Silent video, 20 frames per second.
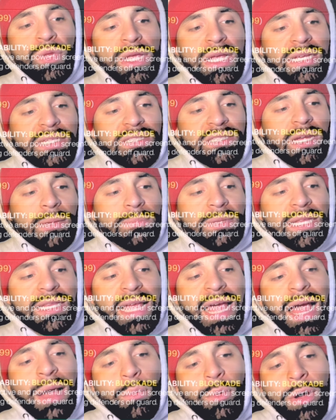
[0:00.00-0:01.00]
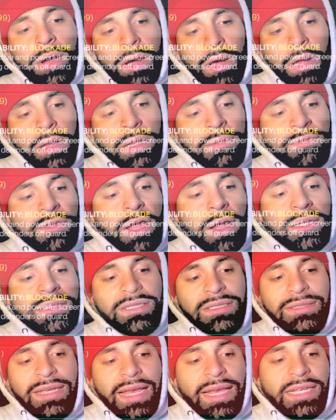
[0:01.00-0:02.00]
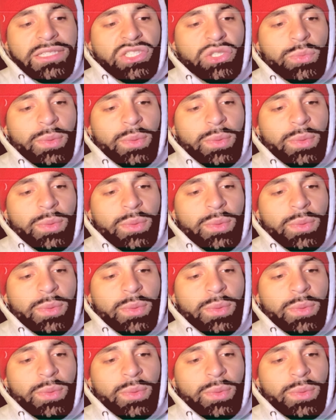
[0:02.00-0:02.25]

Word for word: something that I want all of y'all to take into